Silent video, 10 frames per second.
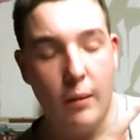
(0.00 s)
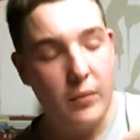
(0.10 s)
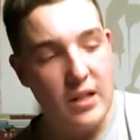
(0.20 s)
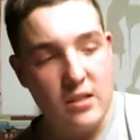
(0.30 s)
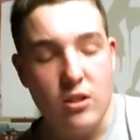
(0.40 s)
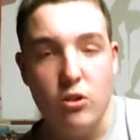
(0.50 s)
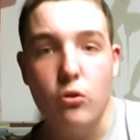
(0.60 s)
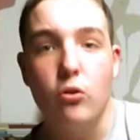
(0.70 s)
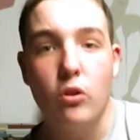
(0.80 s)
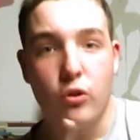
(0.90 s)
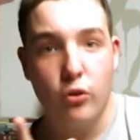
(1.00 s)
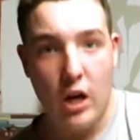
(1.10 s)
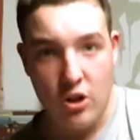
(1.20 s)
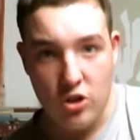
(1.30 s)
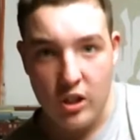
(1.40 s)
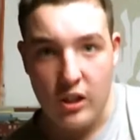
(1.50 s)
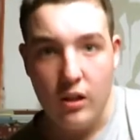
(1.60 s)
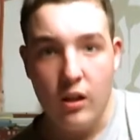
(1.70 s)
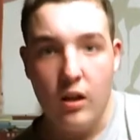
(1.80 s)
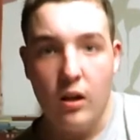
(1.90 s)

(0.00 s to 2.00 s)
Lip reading: I'm guessing due to the tragedy